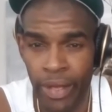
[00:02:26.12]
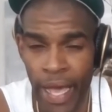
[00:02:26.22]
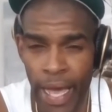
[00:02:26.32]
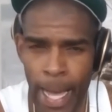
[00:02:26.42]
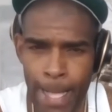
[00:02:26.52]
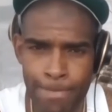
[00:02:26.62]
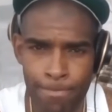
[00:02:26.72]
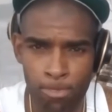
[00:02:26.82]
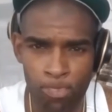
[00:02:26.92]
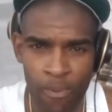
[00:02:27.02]
Um,
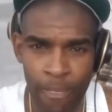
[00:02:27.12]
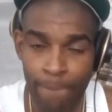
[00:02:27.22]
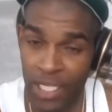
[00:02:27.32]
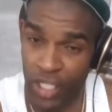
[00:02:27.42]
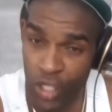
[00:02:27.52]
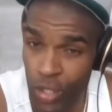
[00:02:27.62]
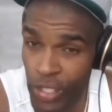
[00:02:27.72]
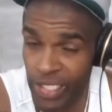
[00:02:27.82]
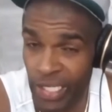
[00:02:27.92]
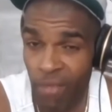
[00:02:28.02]
but you
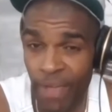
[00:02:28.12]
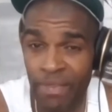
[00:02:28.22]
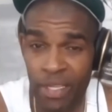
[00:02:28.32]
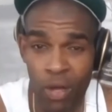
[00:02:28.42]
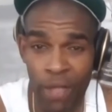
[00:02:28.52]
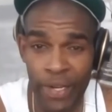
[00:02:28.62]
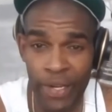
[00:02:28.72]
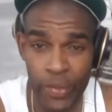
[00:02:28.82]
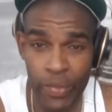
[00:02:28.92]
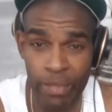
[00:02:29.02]
yourself have to go out there and
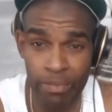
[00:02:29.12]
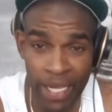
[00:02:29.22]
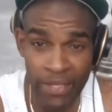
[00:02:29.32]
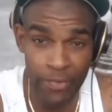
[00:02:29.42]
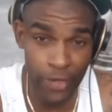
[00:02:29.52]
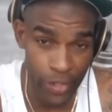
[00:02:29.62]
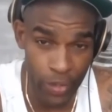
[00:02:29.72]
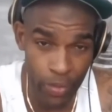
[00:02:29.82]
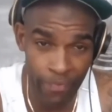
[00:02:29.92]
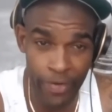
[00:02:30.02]
do what's best for
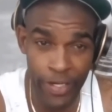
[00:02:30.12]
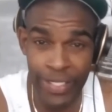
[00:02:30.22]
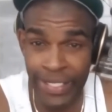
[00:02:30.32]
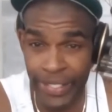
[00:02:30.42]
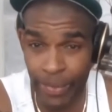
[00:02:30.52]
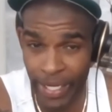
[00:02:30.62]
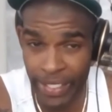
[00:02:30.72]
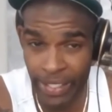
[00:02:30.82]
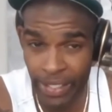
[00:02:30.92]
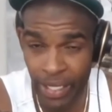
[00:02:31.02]
you and for your
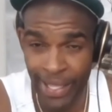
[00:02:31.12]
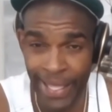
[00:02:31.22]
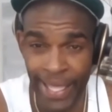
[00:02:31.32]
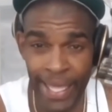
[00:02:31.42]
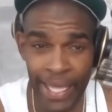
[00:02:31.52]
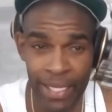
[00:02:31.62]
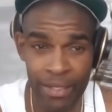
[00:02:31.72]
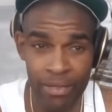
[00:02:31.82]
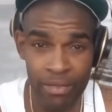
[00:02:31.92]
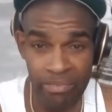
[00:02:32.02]
situation, and
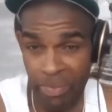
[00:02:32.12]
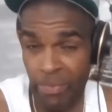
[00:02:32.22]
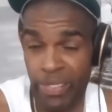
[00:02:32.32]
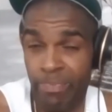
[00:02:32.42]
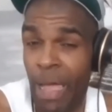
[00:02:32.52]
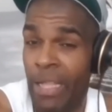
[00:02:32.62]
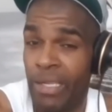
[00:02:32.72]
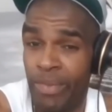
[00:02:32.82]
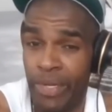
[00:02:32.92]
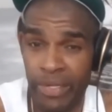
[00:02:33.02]
be
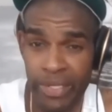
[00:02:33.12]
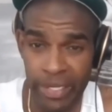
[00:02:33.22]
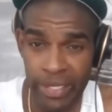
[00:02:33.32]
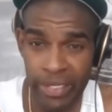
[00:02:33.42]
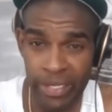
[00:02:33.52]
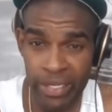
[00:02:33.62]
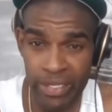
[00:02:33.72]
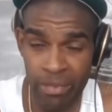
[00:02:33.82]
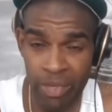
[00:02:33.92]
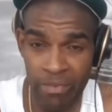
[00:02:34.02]
responsible to
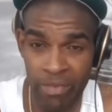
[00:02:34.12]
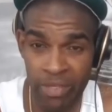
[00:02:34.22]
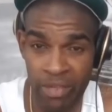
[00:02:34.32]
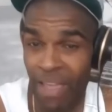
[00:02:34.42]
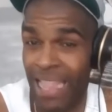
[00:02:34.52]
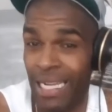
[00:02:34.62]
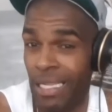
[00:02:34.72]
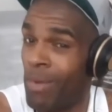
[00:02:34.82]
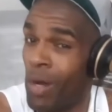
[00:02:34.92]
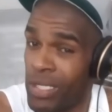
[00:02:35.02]
validate the
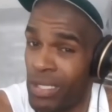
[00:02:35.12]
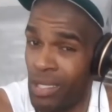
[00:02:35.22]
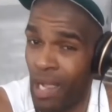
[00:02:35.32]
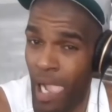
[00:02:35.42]
motions.